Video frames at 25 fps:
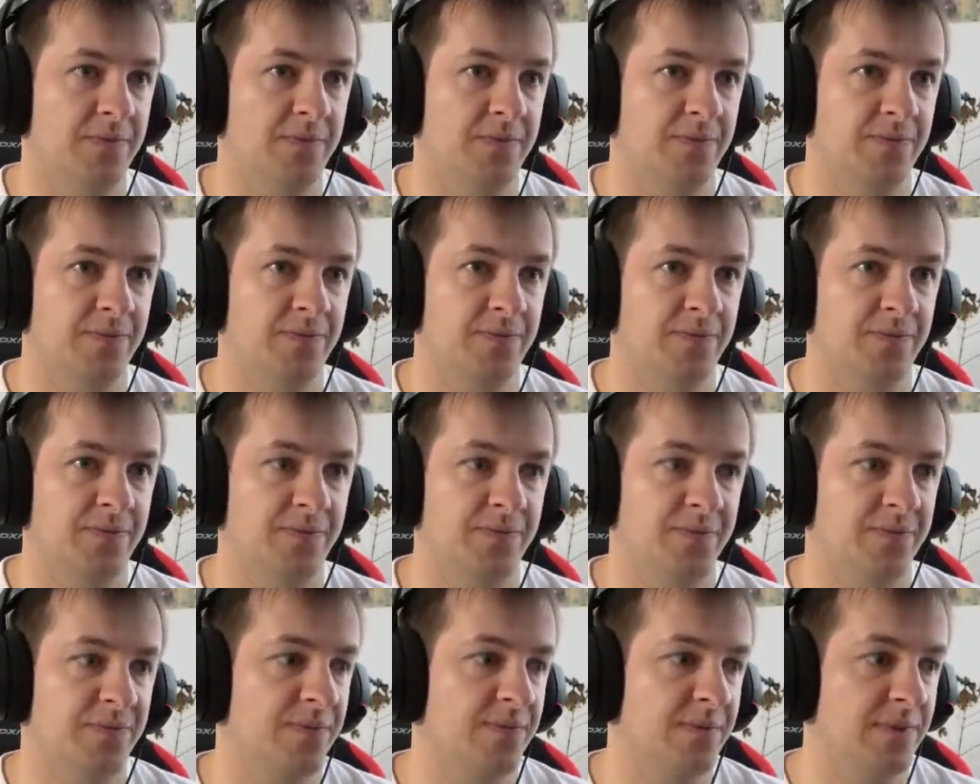
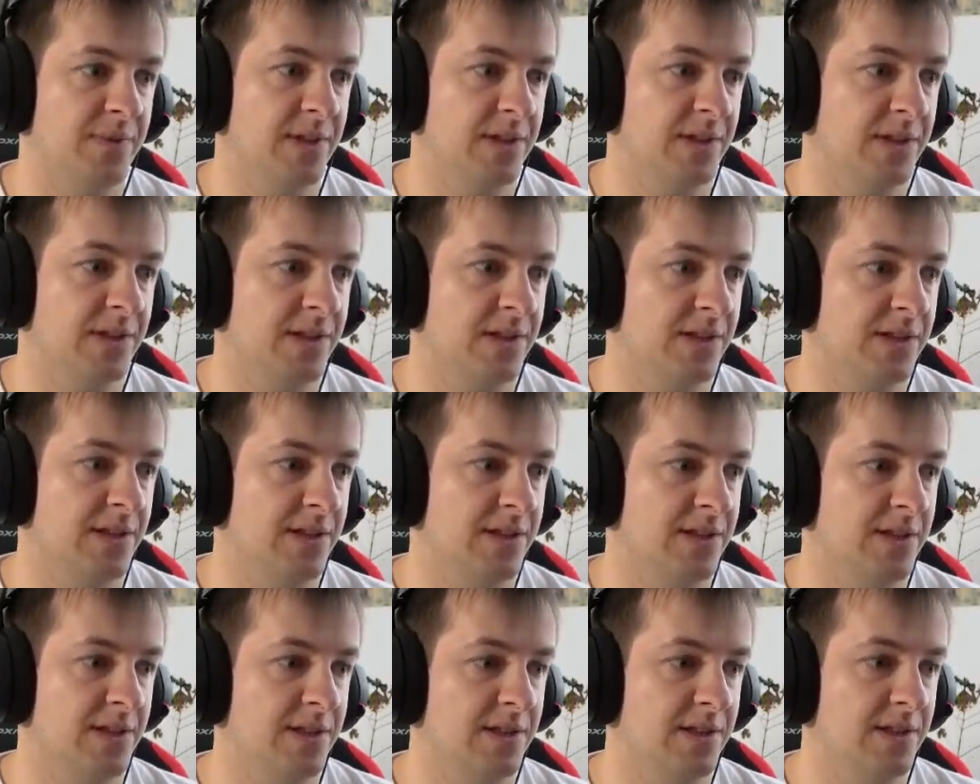
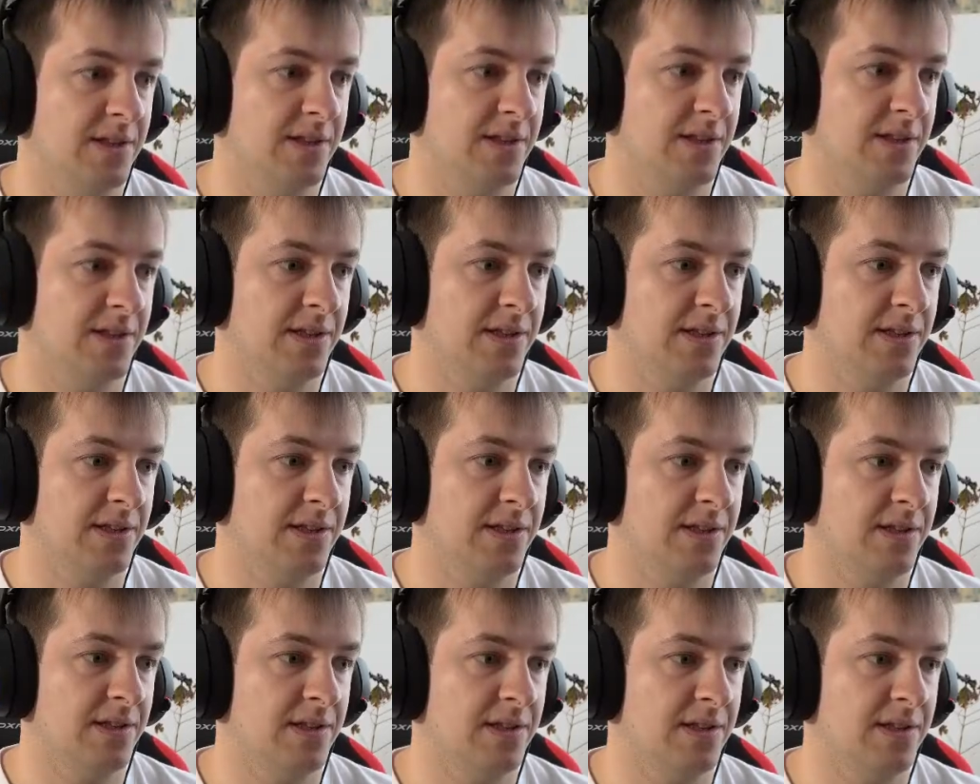
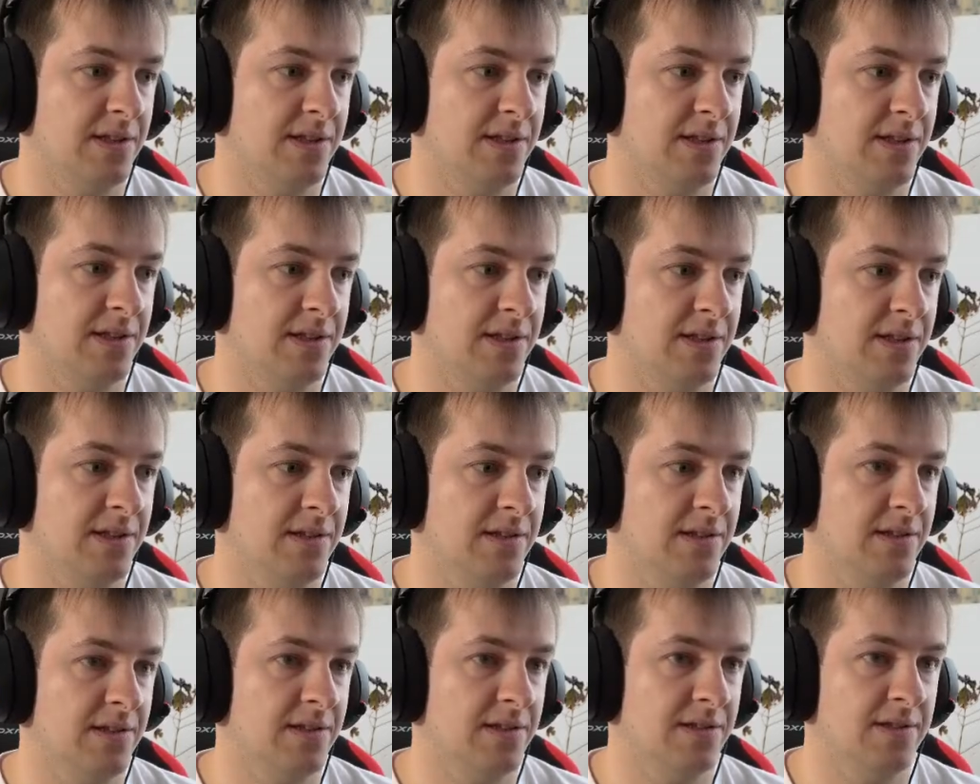
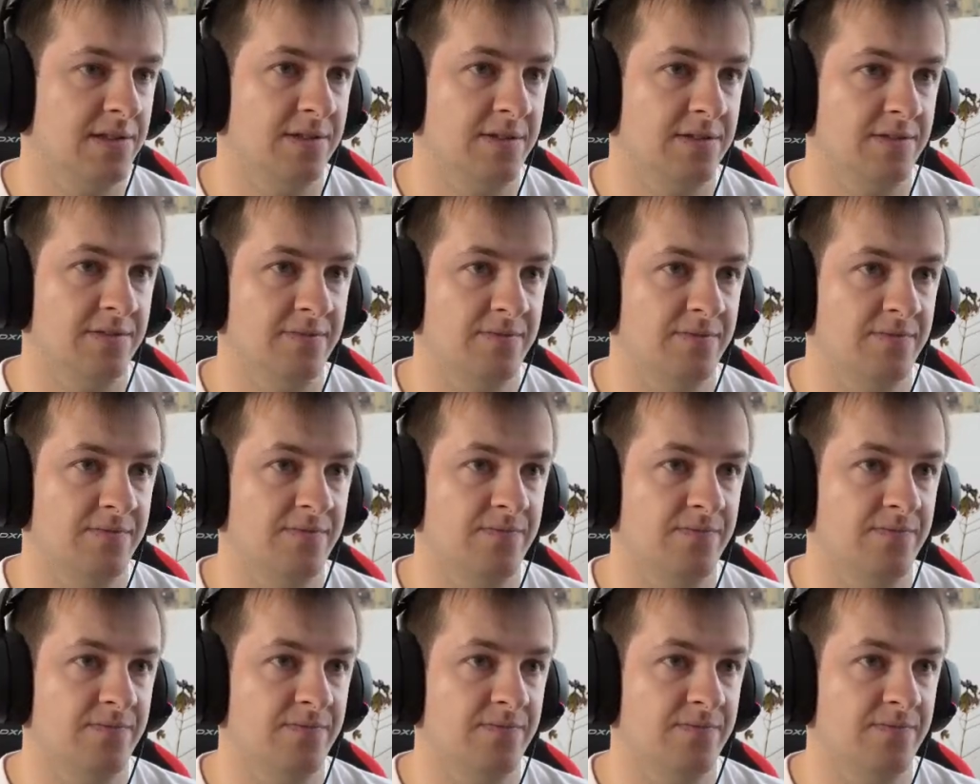No one is speaking in this clip.